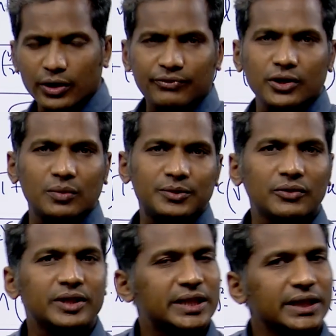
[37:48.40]
if you
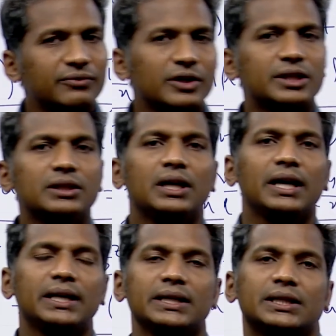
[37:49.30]
observe this equation,
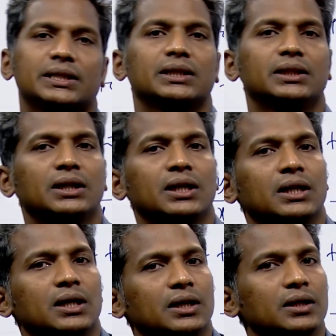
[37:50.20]
it is
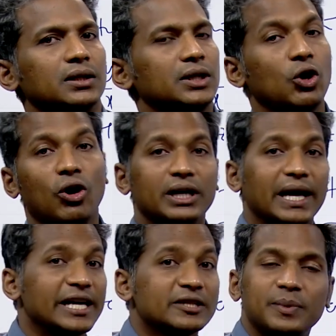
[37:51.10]
not
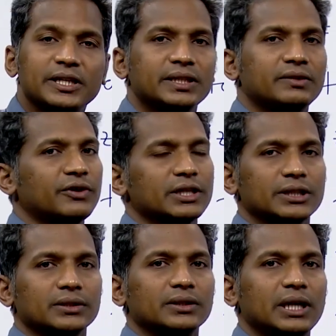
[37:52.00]
explicit
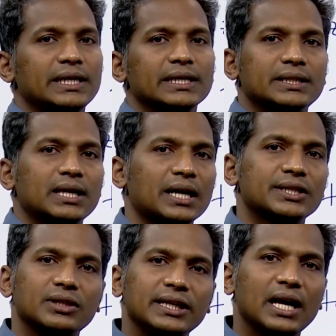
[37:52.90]
function, it is
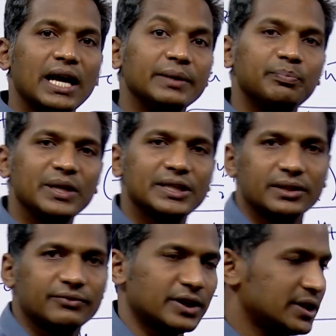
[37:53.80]
actually an
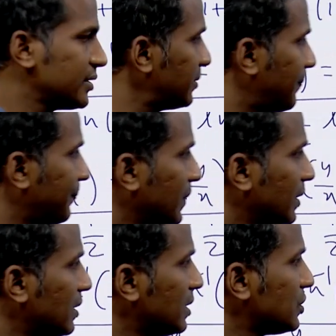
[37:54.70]
implicit function.
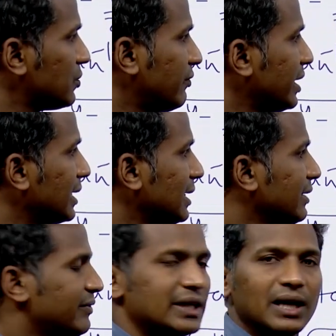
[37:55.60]
So we can
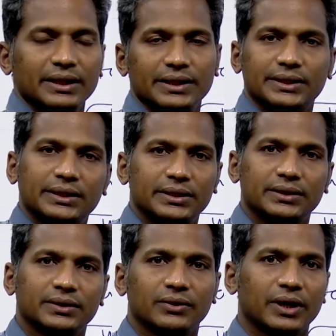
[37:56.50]
leave it like this.
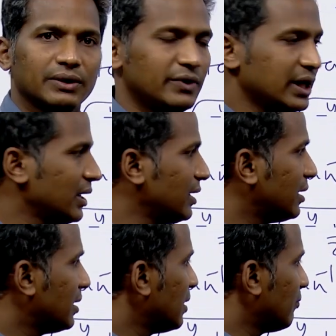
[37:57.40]
Okay.
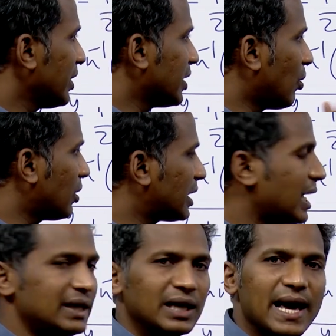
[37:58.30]
We cannot
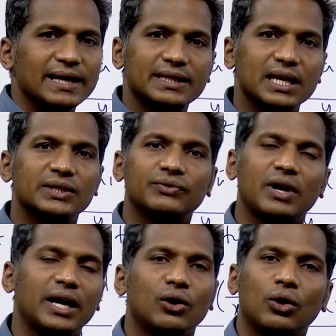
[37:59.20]
write x as
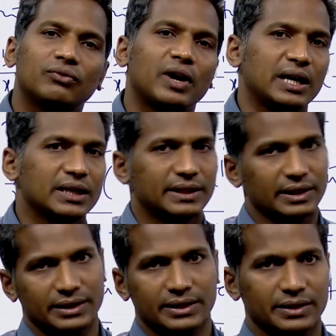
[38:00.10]
y or y as
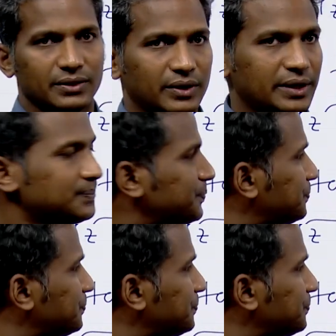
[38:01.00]
x. Okay.